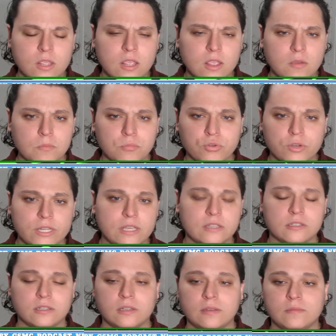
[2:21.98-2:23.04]
pretty
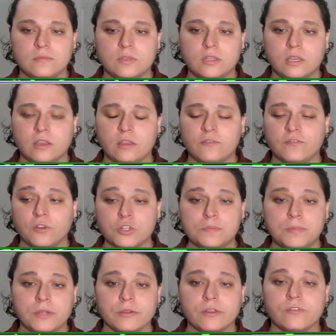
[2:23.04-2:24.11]
easily. The first
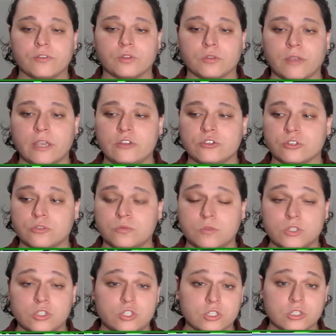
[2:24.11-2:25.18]
period for the Rangers was
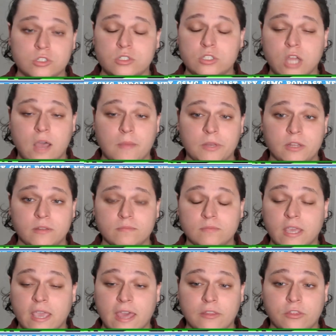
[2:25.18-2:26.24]
just dominant. They
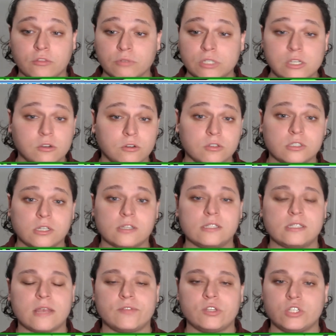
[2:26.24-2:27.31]
had three goals on
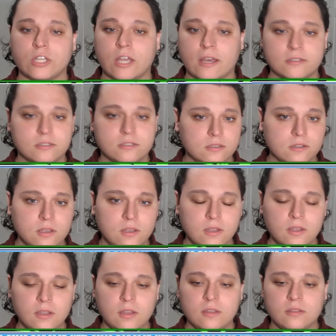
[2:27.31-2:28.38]
seven shots.
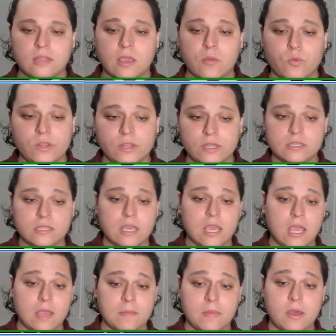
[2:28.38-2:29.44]
They win this
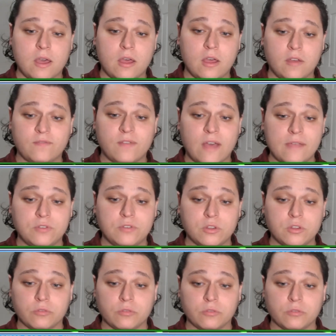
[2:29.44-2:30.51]
game uh, five to
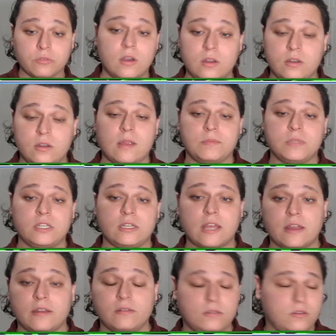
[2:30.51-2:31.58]
three on an empty net
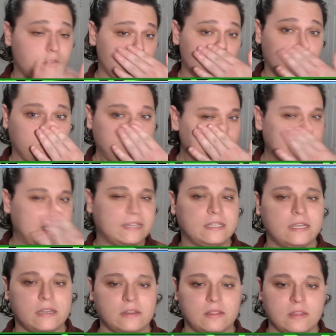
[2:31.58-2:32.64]
goal at the
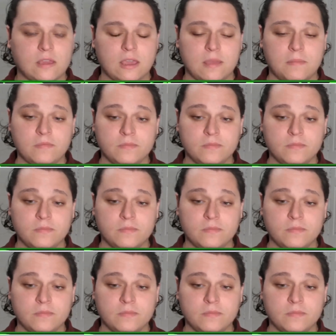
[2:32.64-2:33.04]
end of the game,